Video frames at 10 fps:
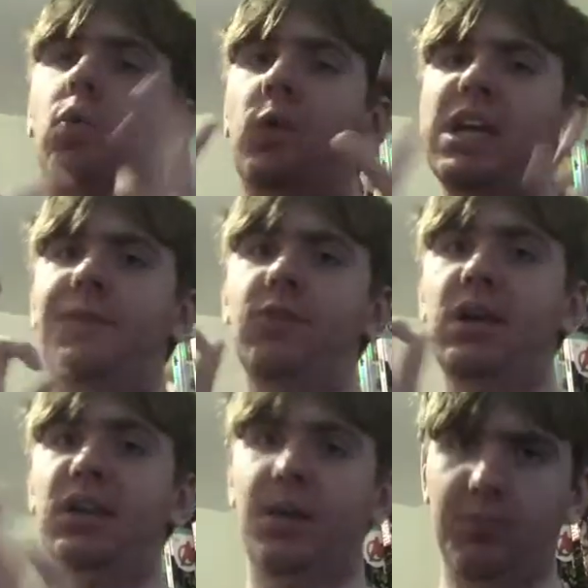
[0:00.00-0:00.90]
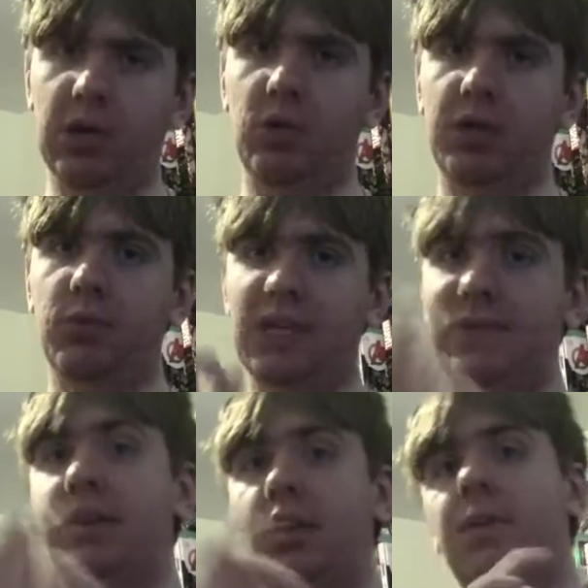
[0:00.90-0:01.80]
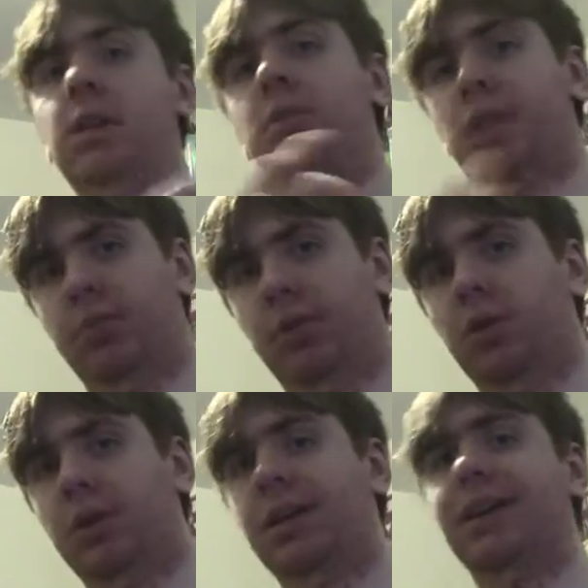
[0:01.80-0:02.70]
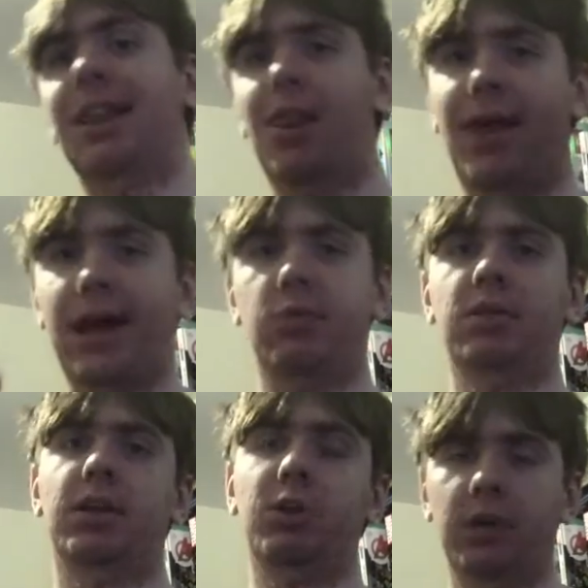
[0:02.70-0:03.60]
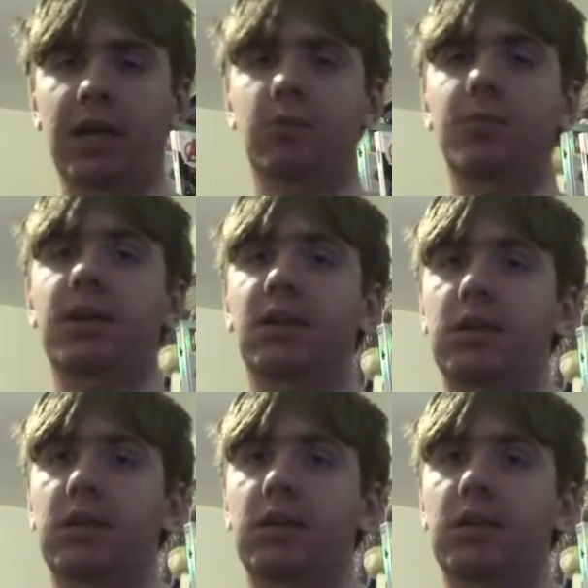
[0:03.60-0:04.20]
Whenever it's uploaded, whenever this video is uploaded, that's when the Q&A will be.